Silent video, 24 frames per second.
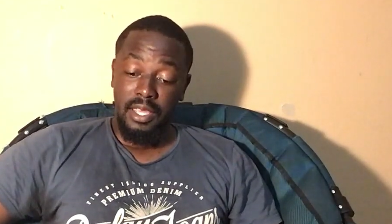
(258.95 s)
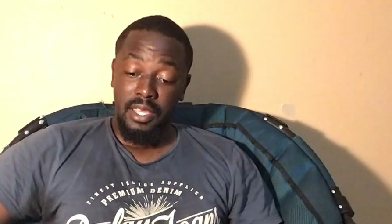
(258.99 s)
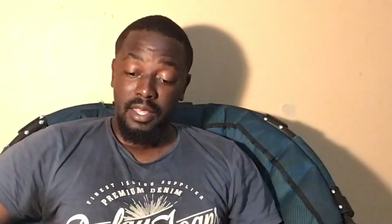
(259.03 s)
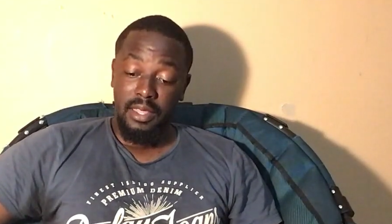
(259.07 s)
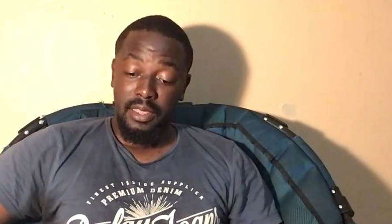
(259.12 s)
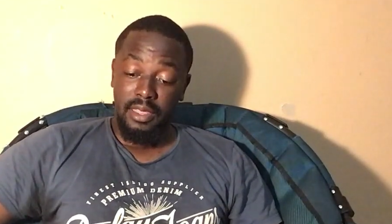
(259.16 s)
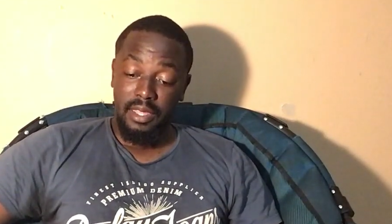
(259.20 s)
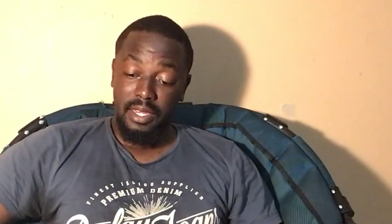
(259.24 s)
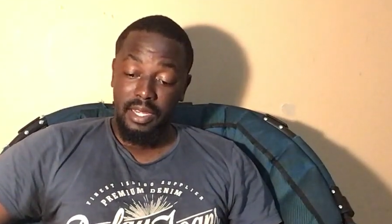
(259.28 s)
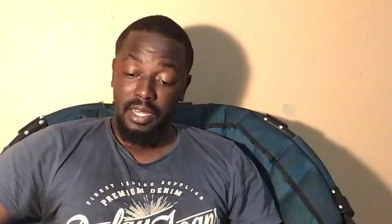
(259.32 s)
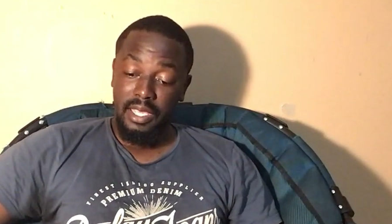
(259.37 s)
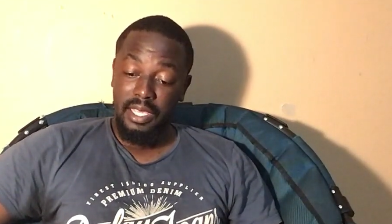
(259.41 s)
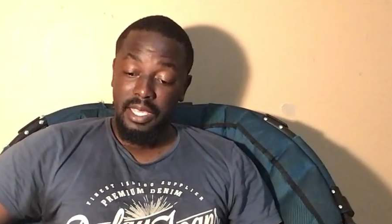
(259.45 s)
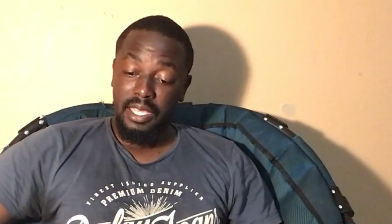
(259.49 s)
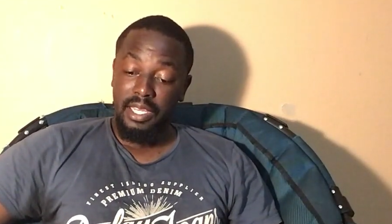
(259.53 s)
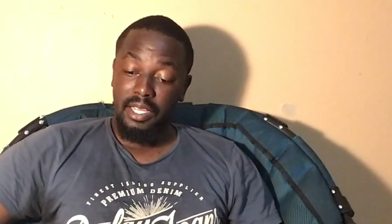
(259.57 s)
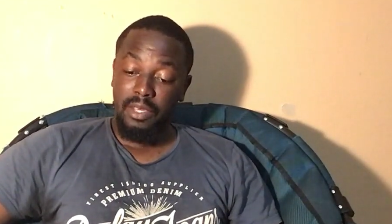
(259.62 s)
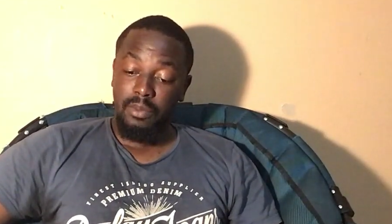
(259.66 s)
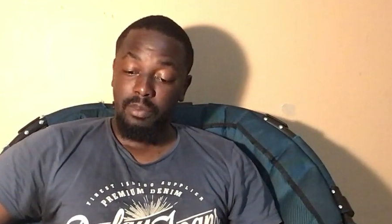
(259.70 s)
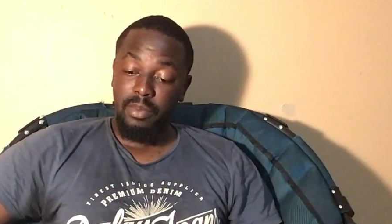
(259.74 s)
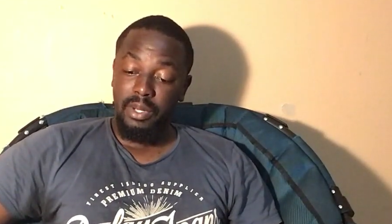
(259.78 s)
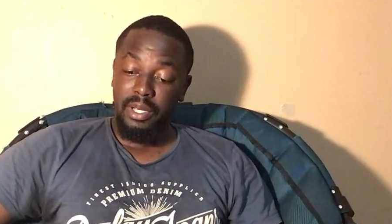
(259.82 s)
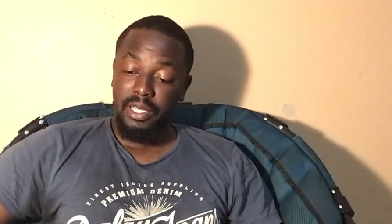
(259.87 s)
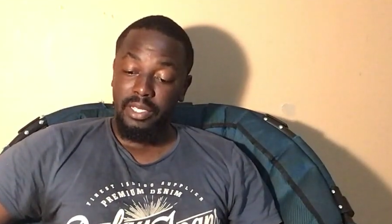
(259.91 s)
3.
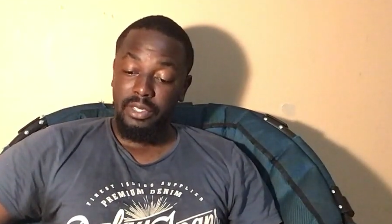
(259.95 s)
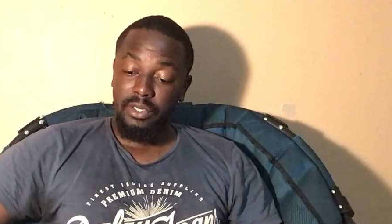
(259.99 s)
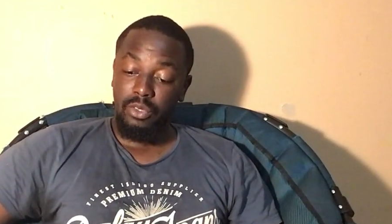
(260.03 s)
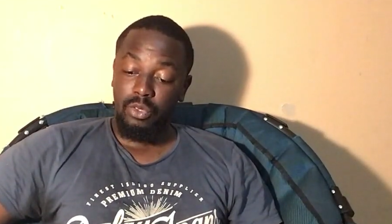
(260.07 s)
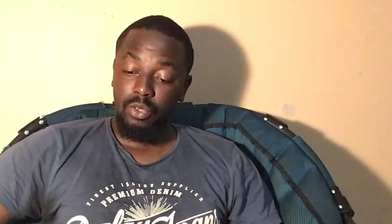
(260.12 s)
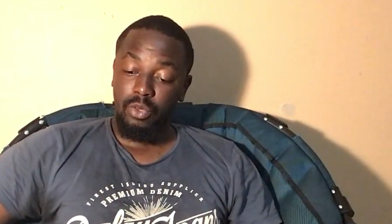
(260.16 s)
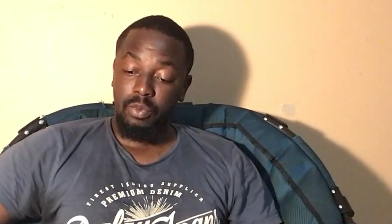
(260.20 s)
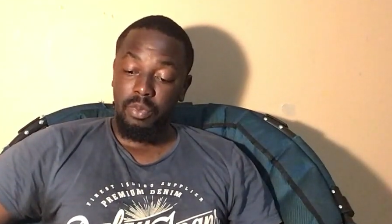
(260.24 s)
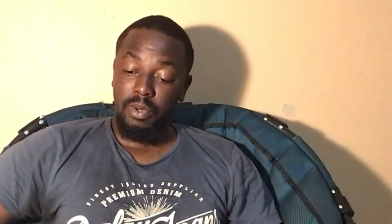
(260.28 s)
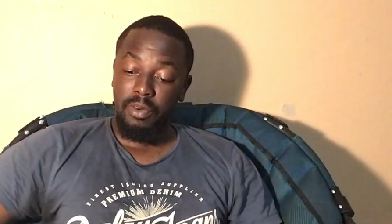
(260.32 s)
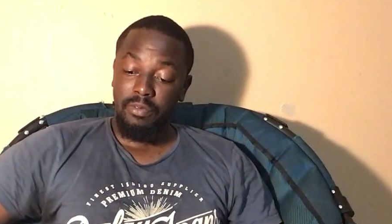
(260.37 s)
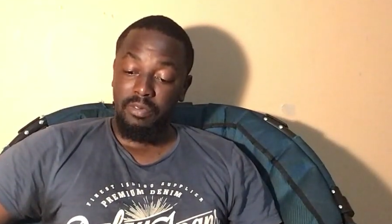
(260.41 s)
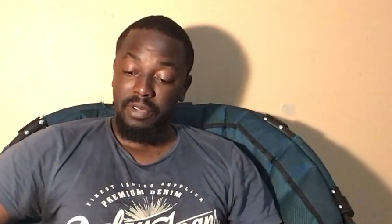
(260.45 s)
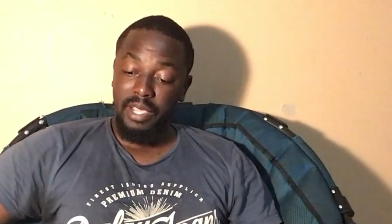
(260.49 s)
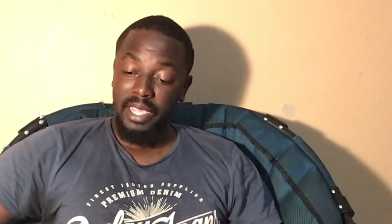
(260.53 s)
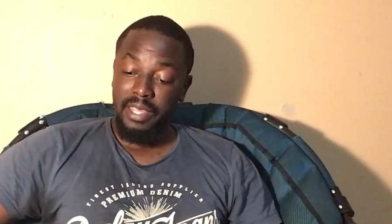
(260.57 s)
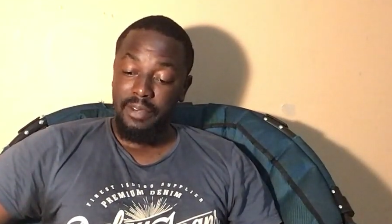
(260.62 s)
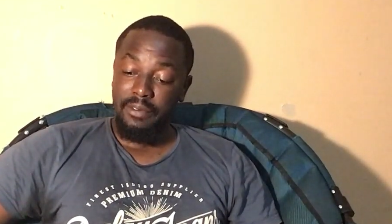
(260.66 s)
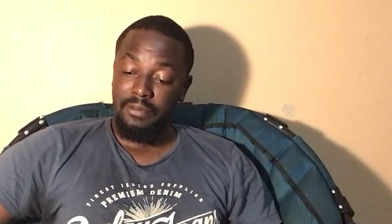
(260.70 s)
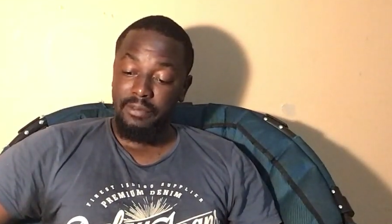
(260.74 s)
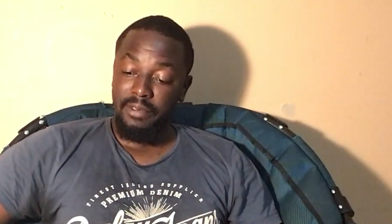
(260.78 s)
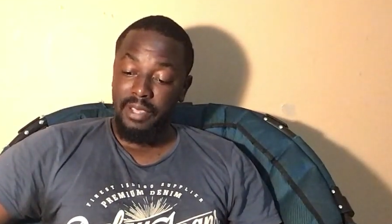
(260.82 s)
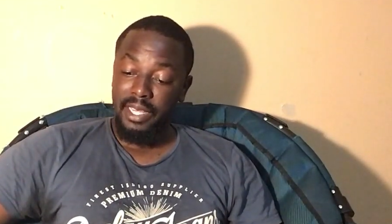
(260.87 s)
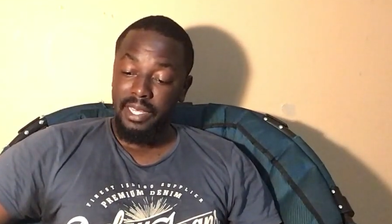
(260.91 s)
Inability to
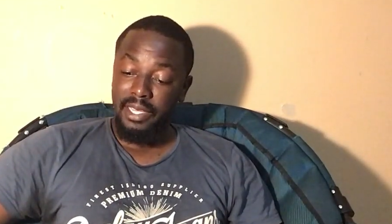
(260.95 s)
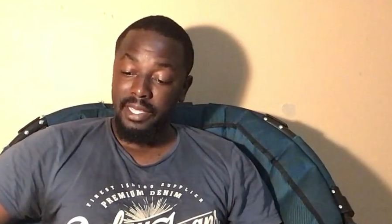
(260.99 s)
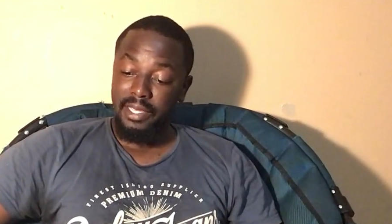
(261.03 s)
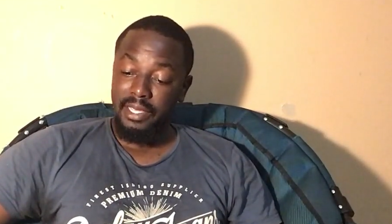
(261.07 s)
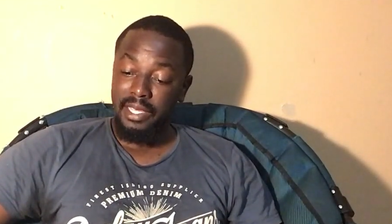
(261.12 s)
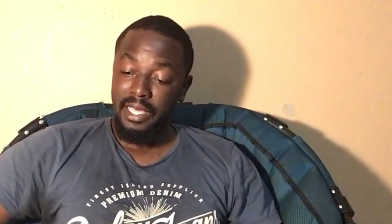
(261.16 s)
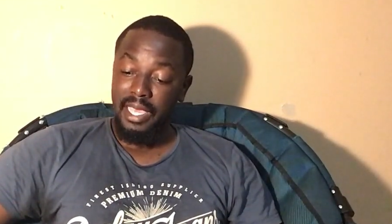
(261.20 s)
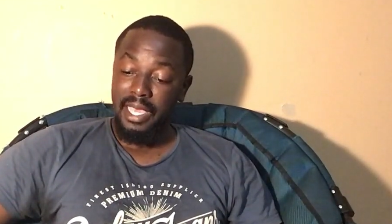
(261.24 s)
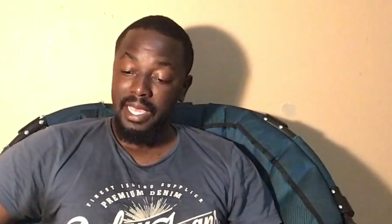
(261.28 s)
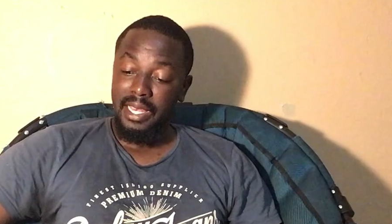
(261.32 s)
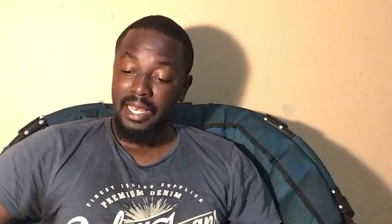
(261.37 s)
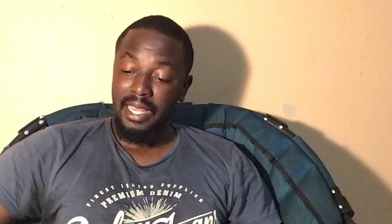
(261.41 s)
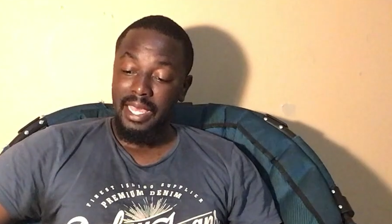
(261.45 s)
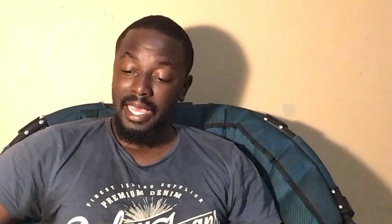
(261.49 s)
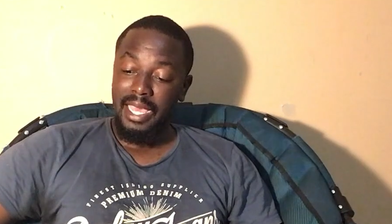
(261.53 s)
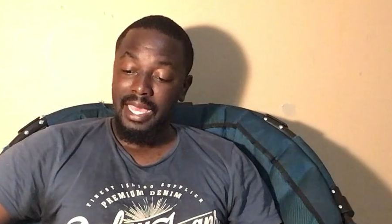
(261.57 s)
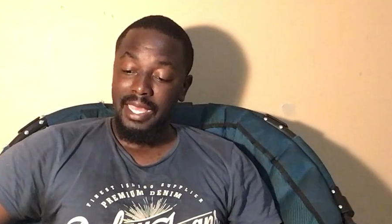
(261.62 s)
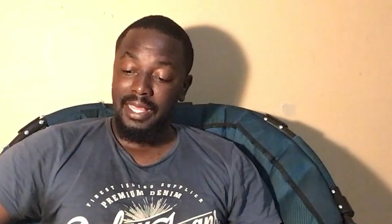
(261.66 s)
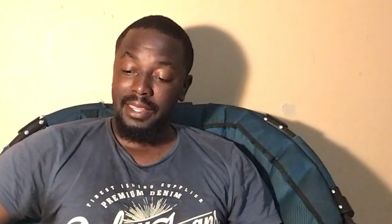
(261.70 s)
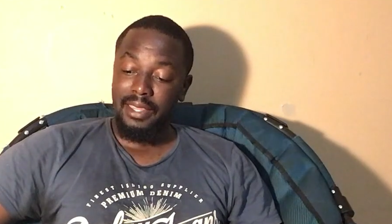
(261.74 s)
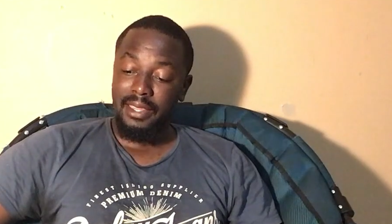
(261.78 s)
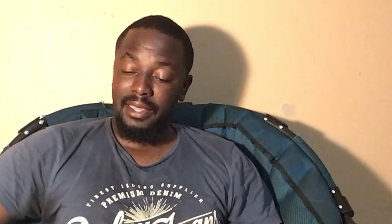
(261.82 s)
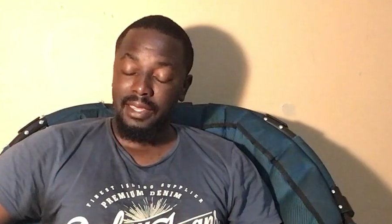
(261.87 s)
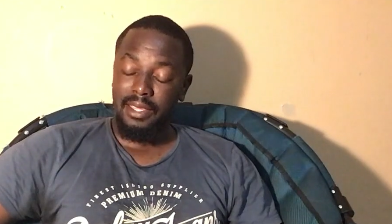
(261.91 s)
provide valid and
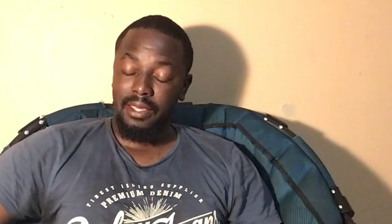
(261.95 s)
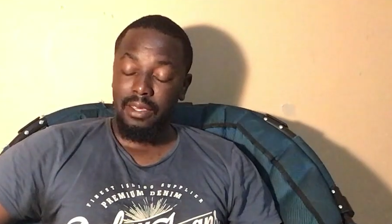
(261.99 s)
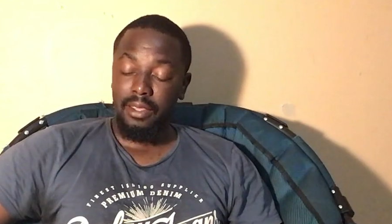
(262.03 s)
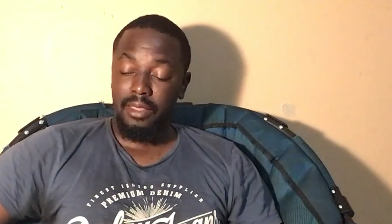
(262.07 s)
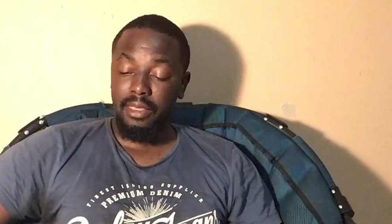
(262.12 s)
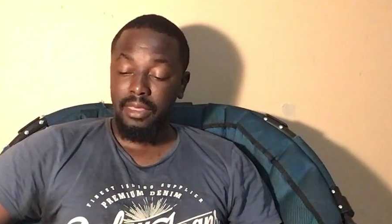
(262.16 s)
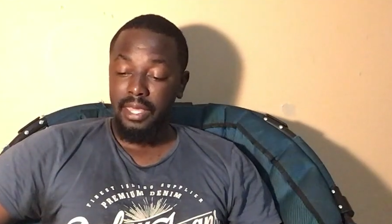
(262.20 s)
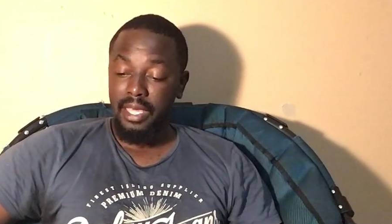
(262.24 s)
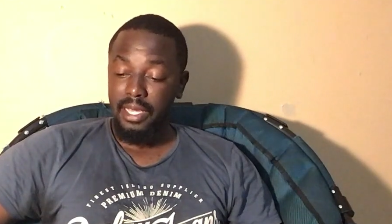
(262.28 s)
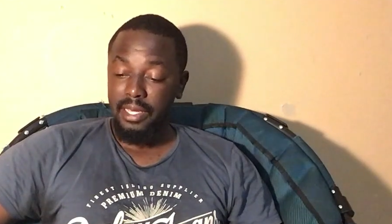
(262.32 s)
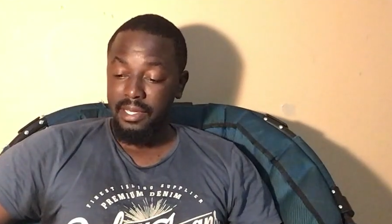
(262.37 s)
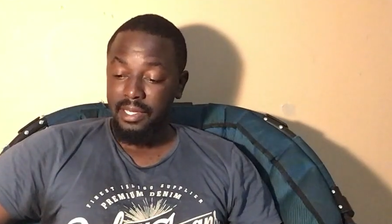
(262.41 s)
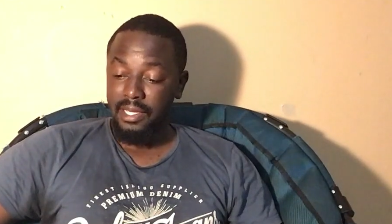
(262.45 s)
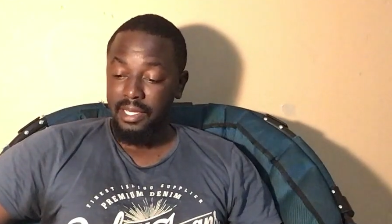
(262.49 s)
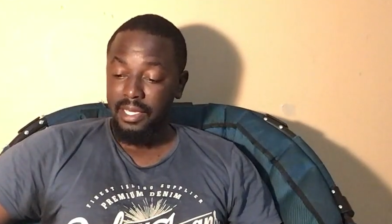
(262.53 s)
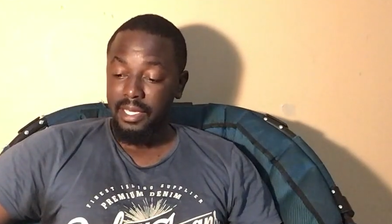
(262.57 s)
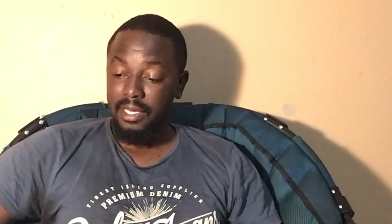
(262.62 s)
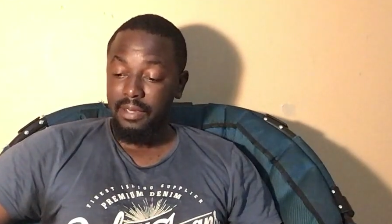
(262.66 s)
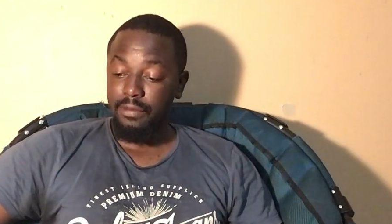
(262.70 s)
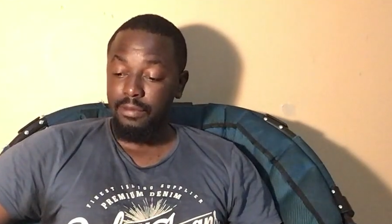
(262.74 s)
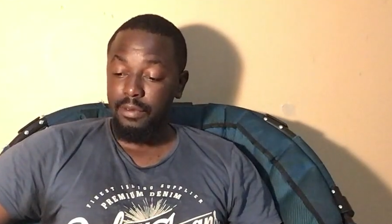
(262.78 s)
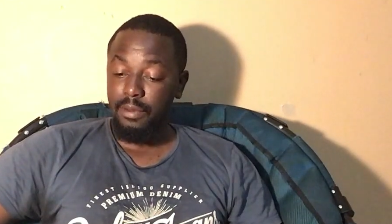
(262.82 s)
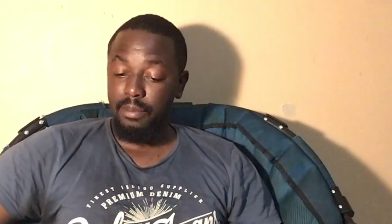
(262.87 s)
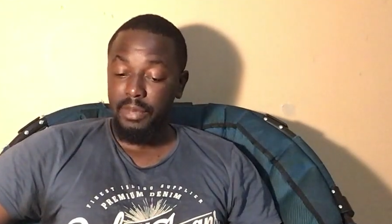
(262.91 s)
authentic
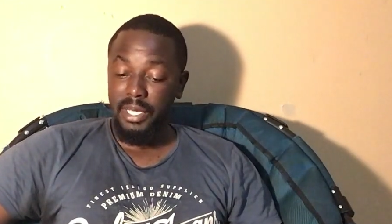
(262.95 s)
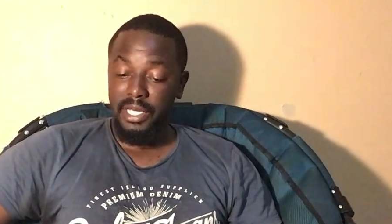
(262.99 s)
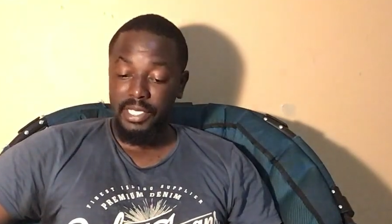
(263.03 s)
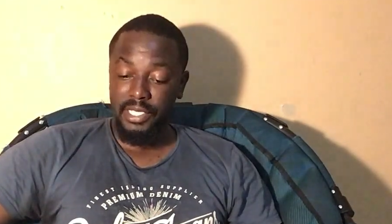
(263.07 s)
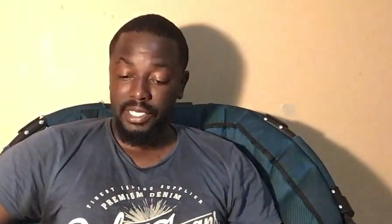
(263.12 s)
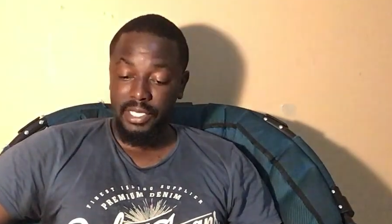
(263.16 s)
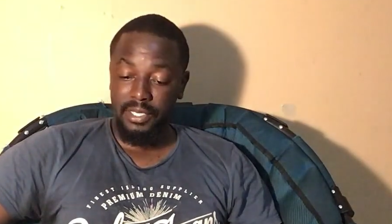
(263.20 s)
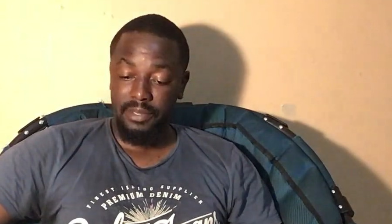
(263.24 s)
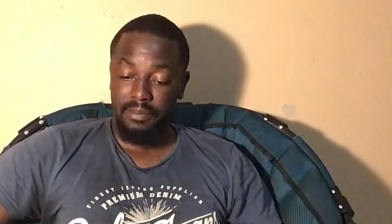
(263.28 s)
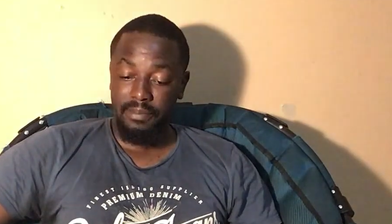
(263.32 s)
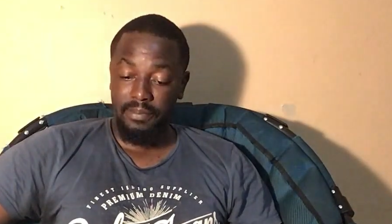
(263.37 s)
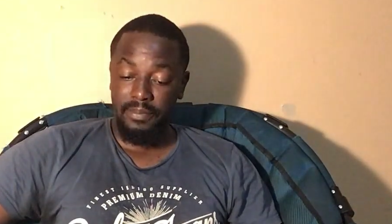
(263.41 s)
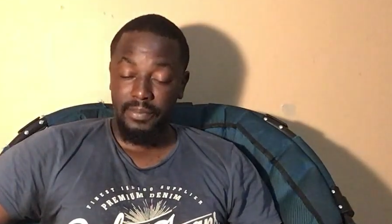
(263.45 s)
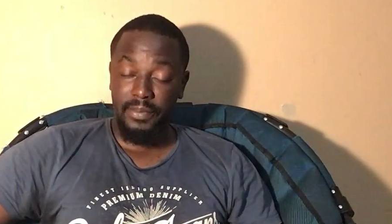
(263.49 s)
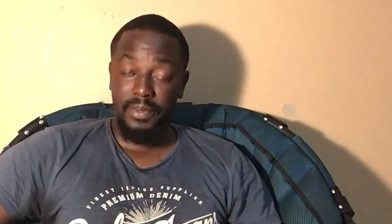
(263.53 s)
information.